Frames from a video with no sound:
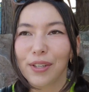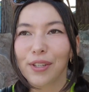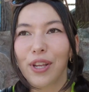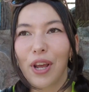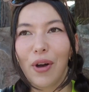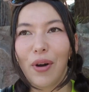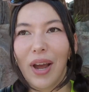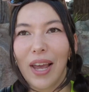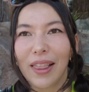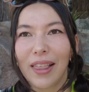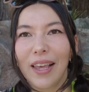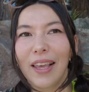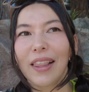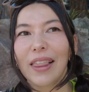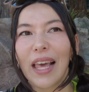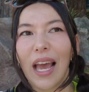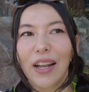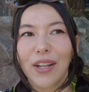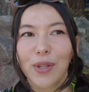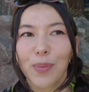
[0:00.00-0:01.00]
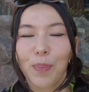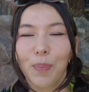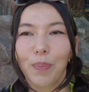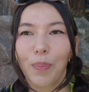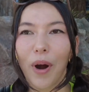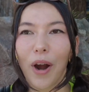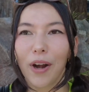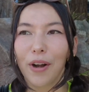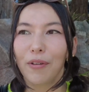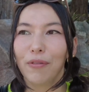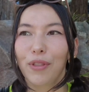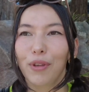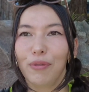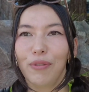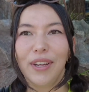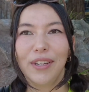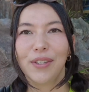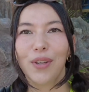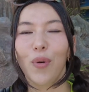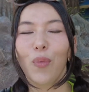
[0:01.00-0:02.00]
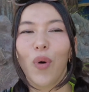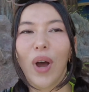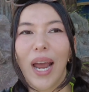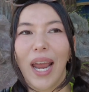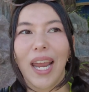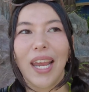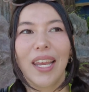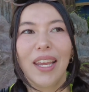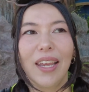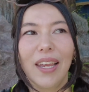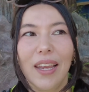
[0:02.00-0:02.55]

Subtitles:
so I think that's part of the reason why